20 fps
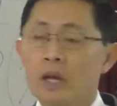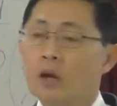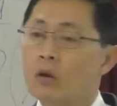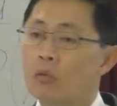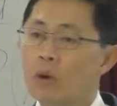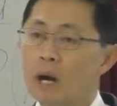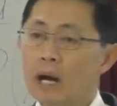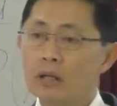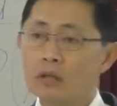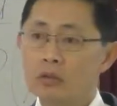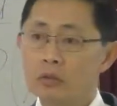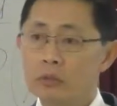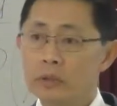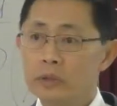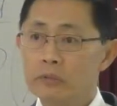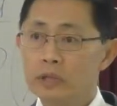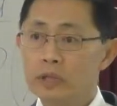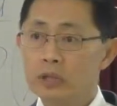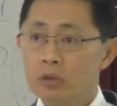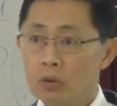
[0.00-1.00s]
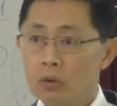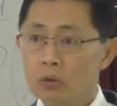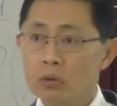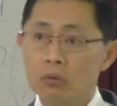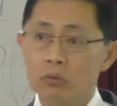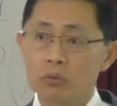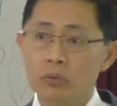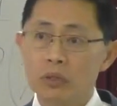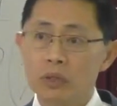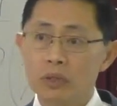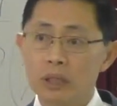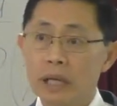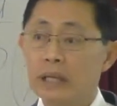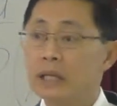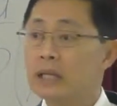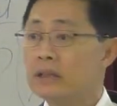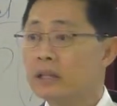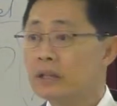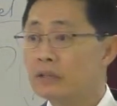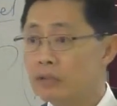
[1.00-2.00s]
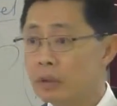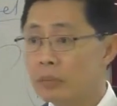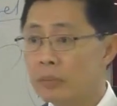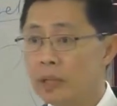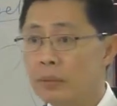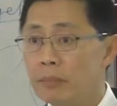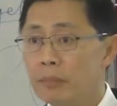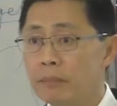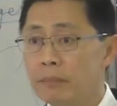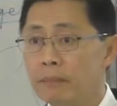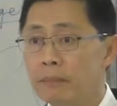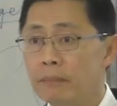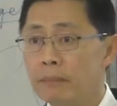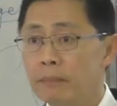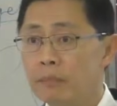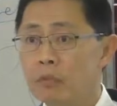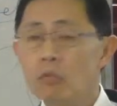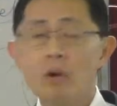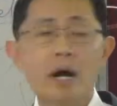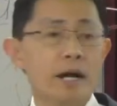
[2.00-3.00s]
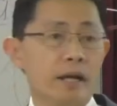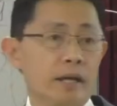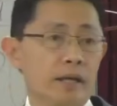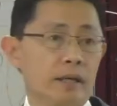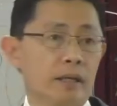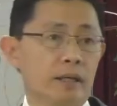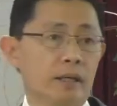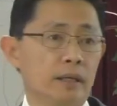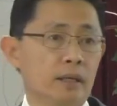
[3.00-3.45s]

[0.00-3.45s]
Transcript: why do we withhold anything from Him? Why?